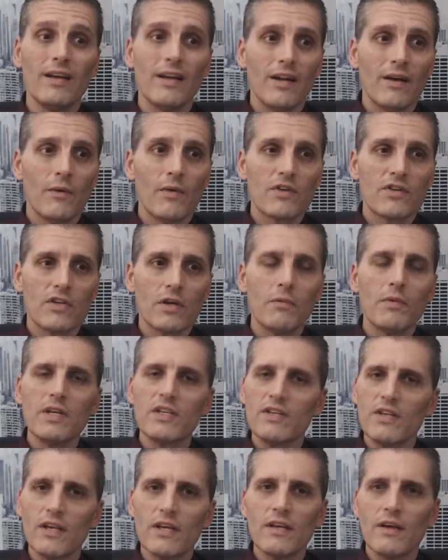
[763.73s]
When someone
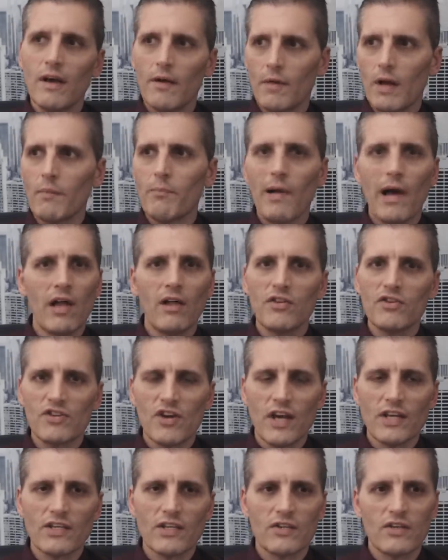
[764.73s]
says,
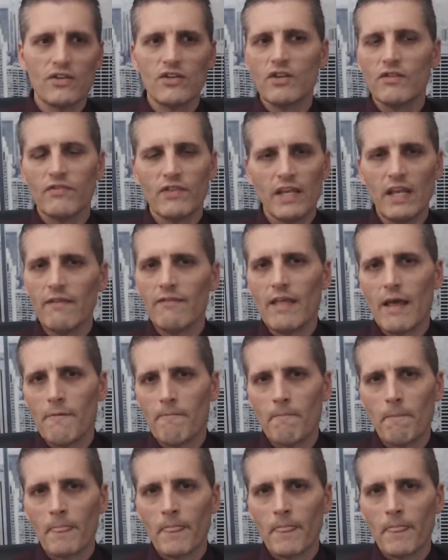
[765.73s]
apologizes, you should forgive them.